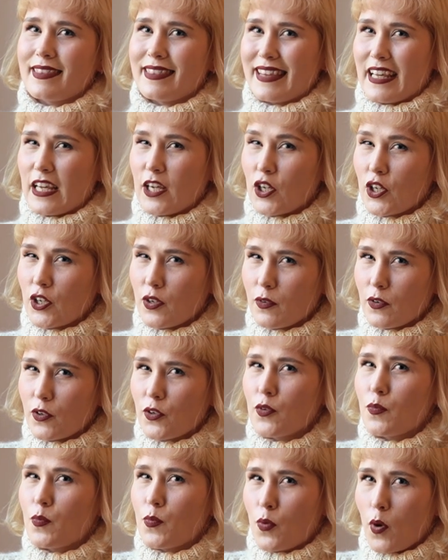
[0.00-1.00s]
they
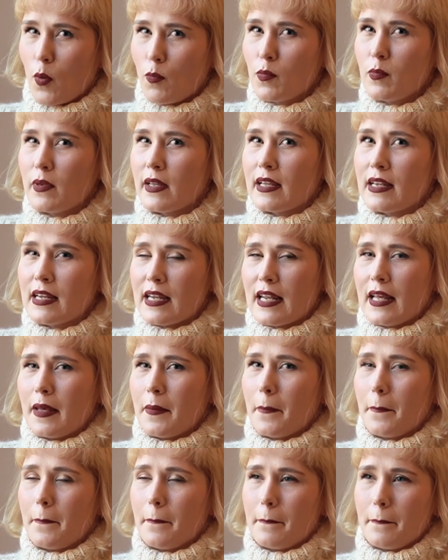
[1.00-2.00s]
could probably
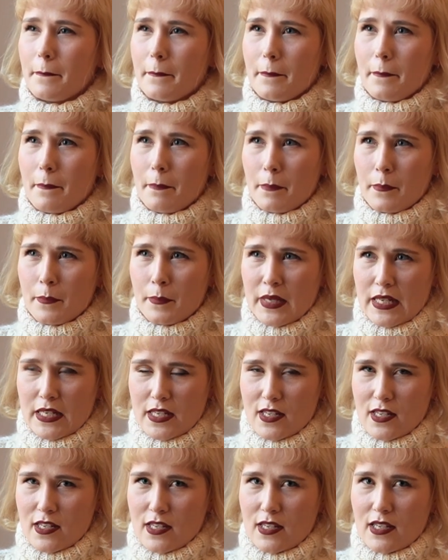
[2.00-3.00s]
knit
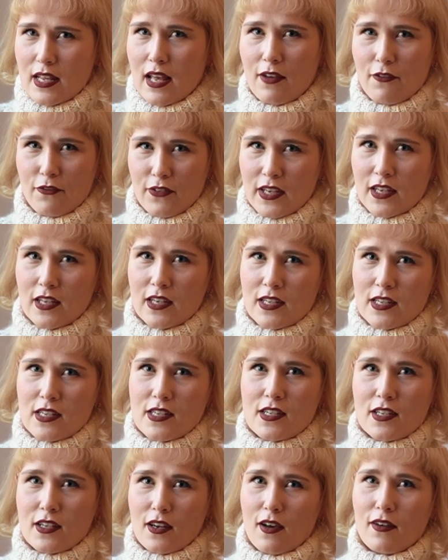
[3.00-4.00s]
mitts,
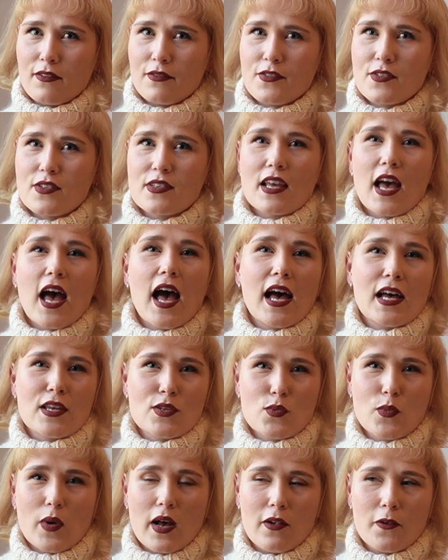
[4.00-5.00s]
fingerless gloves
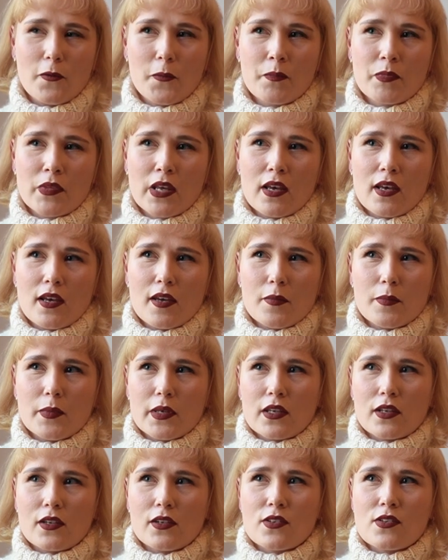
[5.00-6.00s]
as well,
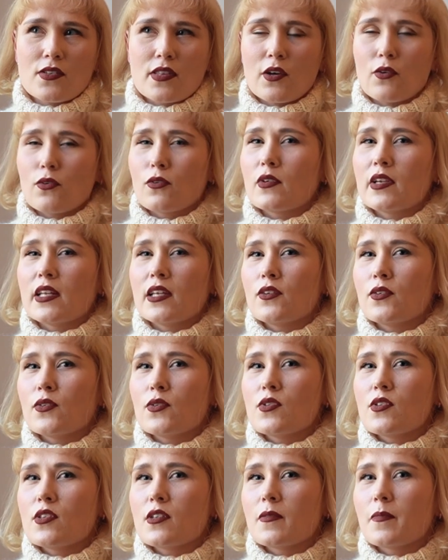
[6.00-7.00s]
because they already
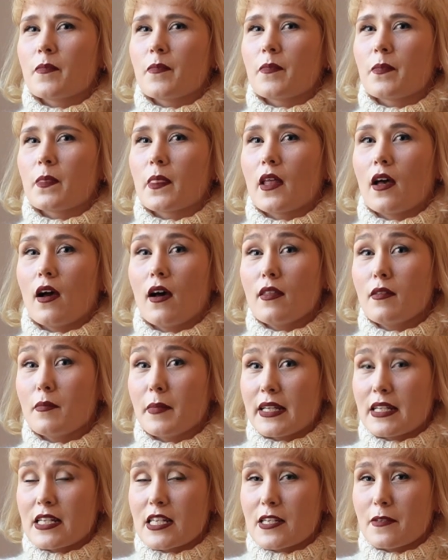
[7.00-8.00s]
used other
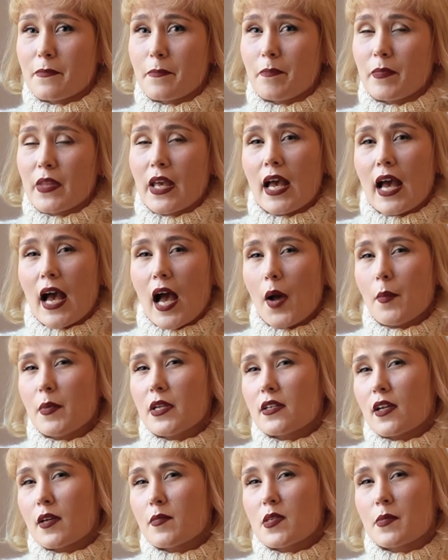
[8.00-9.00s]
mitts. How many
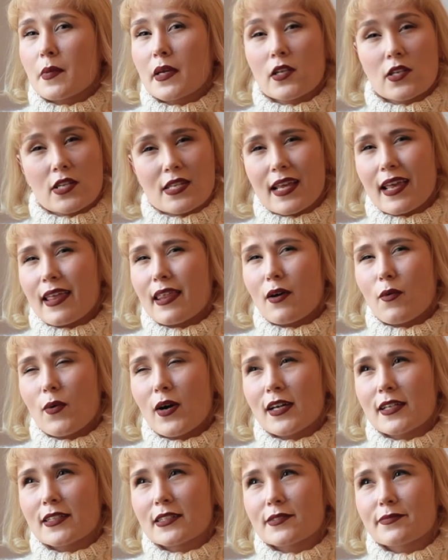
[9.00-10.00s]
times am I going to say that
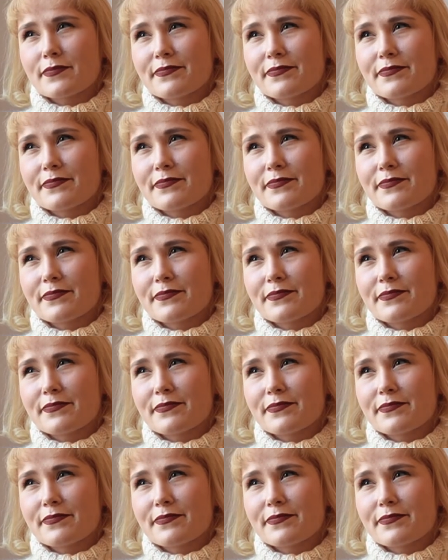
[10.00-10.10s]
word?